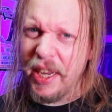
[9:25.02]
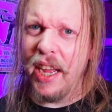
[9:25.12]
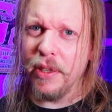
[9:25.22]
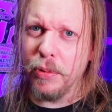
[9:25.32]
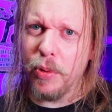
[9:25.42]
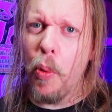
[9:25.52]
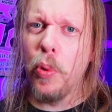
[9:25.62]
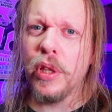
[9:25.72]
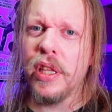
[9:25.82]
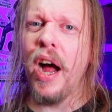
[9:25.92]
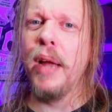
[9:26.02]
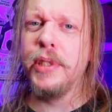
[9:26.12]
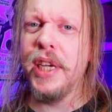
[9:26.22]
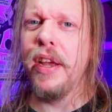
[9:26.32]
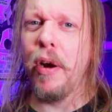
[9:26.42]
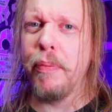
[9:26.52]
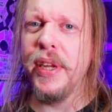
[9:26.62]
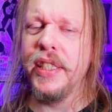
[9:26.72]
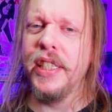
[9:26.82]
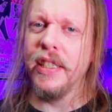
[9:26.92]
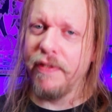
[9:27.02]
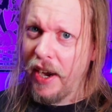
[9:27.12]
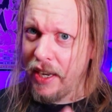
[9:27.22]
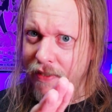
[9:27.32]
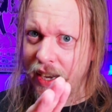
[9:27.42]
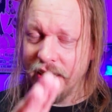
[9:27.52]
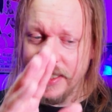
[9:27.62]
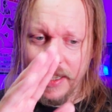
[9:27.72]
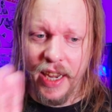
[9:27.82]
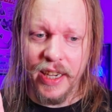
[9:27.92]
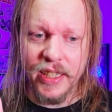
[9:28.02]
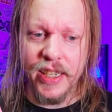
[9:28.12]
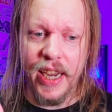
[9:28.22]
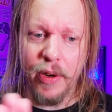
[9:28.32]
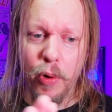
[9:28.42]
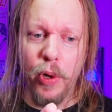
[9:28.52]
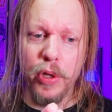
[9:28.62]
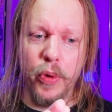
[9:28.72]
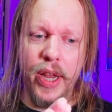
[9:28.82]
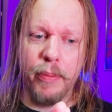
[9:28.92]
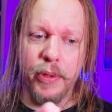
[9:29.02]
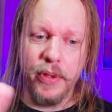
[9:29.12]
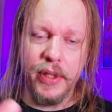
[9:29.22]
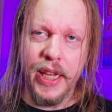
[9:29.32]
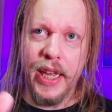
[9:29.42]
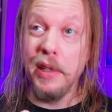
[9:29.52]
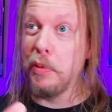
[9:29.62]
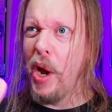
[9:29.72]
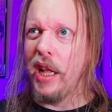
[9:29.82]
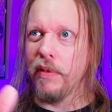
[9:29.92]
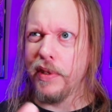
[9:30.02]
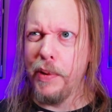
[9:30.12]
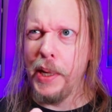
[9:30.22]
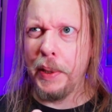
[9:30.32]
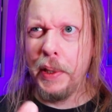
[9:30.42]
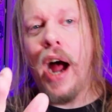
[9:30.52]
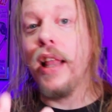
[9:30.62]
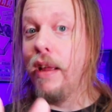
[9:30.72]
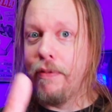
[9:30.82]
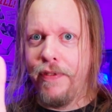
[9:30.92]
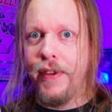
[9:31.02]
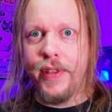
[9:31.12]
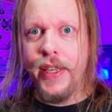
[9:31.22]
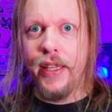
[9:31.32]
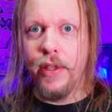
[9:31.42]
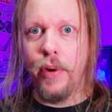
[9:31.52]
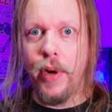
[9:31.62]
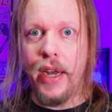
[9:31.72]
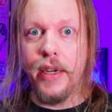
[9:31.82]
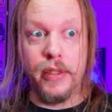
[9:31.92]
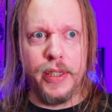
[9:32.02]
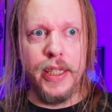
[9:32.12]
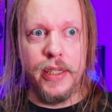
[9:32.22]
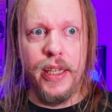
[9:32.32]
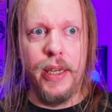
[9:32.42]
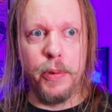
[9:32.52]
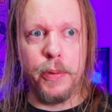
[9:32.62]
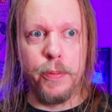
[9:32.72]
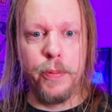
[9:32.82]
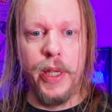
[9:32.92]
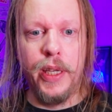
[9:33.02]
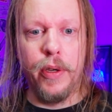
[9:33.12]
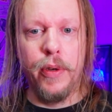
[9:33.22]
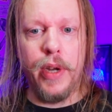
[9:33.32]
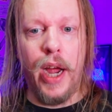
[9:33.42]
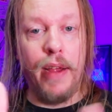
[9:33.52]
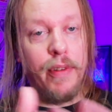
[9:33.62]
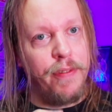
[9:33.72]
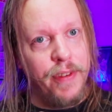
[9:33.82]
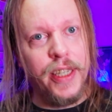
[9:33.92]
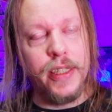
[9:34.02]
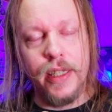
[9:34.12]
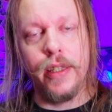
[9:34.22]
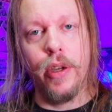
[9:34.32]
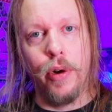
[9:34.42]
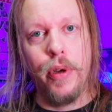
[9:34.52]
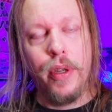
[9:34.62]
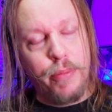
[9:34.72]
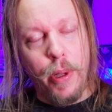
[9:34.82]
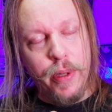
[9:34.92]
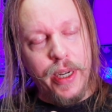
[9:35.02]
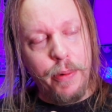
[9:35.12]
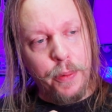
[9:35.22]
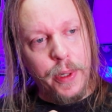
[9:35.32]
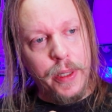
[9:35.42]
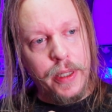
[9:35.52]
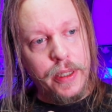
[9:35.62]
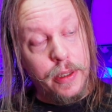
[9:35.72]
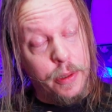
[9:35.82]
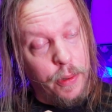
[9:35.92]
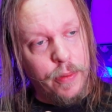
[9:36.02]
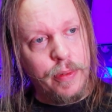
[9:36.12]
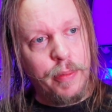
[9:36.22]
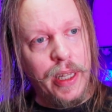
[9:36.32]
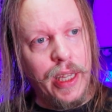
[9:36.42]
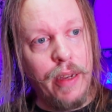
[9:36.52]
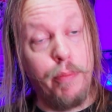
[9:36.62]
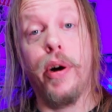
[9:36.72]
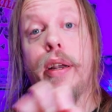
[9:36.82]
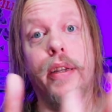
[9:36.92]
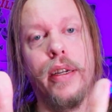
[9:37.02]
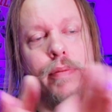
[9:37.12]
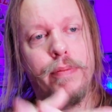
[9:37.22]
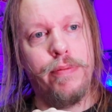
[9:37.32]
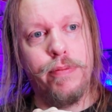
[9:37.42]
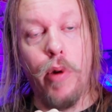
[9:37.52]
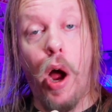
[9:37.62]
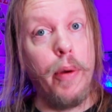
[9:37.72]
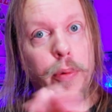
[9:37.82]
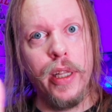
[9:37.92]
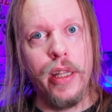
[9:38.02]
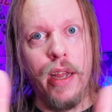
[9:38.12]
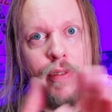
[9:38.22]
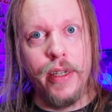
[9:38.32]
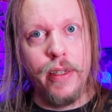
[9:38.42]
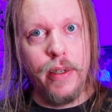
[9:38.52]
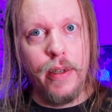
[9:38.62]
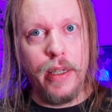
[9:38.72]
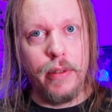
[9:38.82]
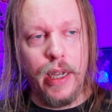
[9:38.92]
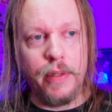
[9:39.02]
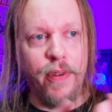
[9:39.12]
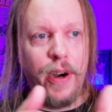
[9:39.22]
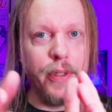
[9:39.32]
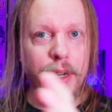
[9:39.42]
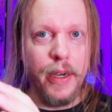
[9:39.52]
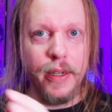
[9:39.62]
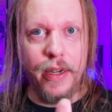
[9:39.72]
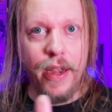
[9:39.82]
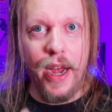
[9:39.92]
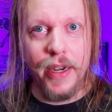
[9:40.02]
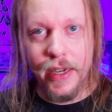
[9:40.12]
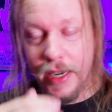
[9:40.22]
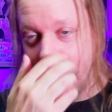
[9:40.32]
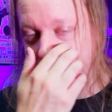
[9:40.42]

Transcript: yeah, those old-time JRPGs, Final Fantasies, like I said, all the way up to 10, 12. I love 15 though, and 16 was really good. I haven't finished it though, probably never will, story of my life, but I really loved it. as far as I got in